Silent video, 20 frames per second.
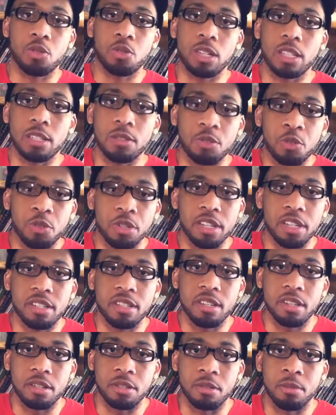constructive
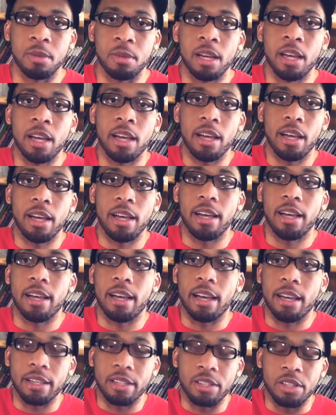criticism.
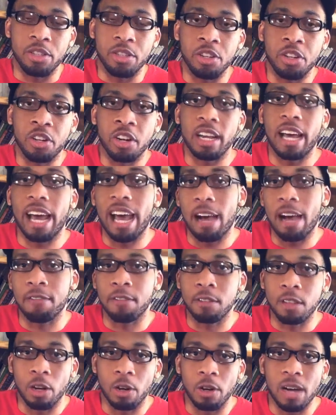You're going to
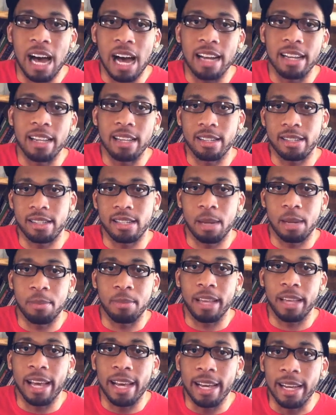have to learn how to
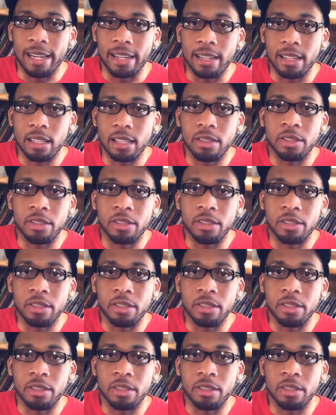accept the hate.